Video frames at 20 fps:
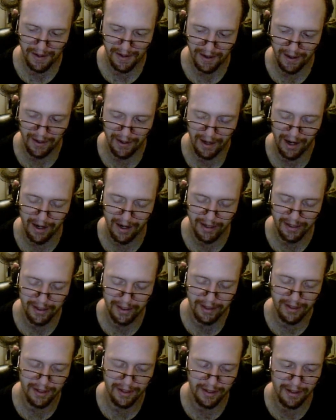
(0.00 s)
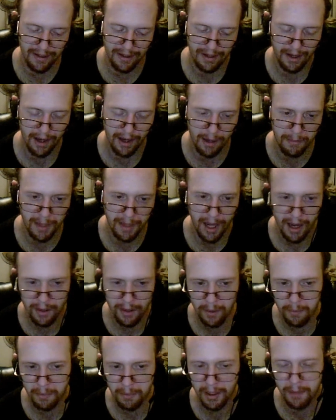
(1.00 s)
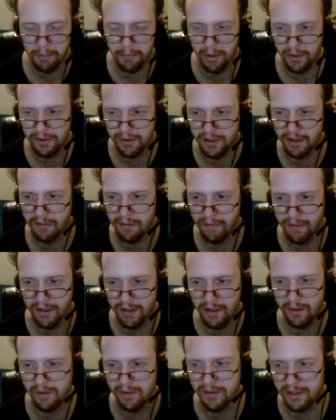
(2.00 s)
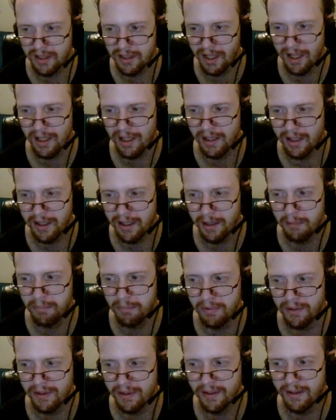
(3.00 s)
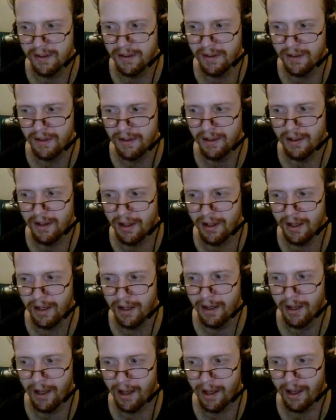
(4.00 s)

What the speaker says: I I mean I don't mind posting the videos daily, but it,